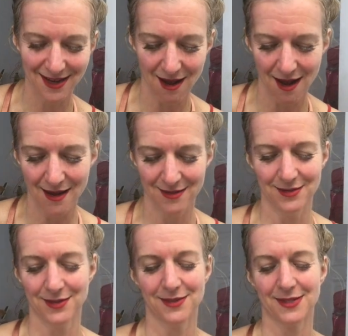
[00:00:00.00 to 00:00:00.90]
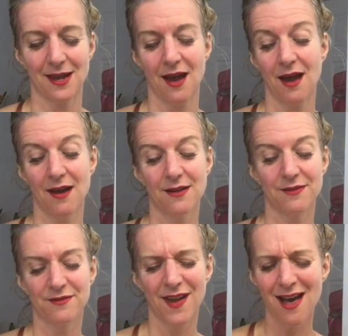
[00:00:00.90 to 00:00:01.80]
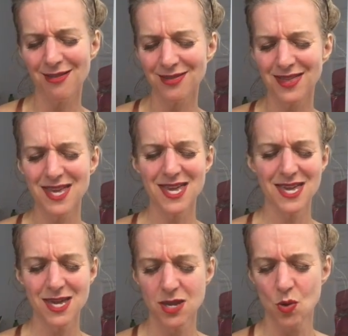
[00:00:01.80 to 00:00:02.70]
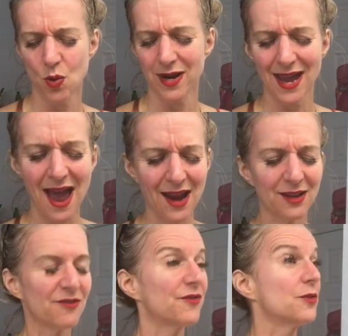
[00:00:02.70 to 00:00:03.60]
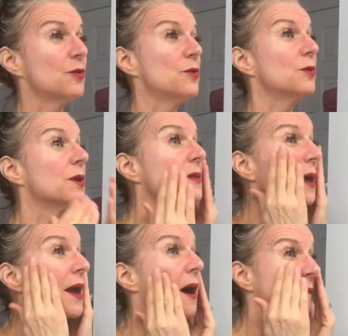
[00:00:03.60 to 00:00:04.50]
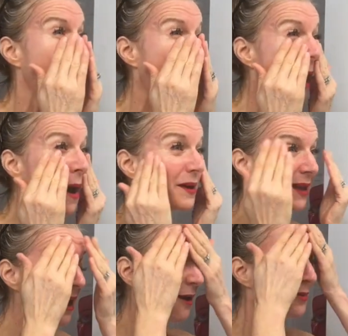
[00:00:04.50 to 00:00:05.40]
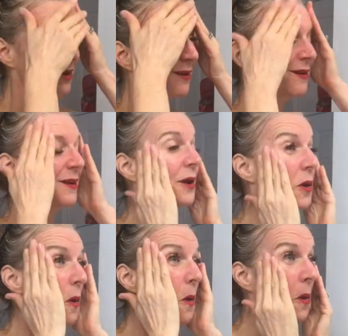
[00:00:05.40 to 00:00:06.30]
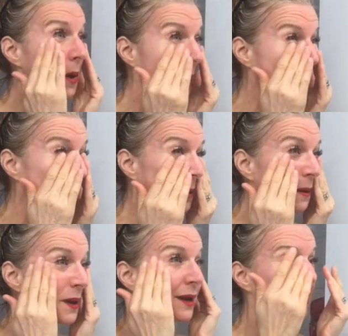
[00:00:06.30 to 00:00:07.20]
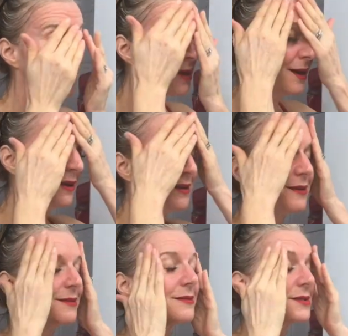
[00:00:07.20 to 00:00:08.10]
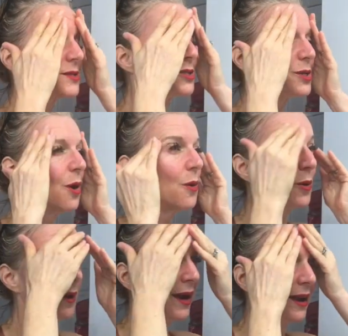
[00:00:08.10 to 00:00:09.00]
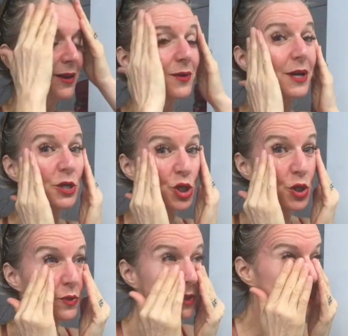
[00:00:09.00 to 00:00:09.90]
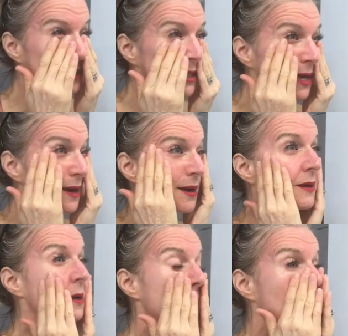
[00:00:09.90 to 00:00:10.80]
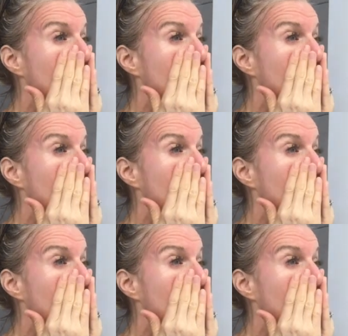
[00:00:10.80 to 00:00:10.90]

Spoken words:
and aisles of healthy, organic food, and they have a hot counter and a cold counter, and so great. You can get juices there.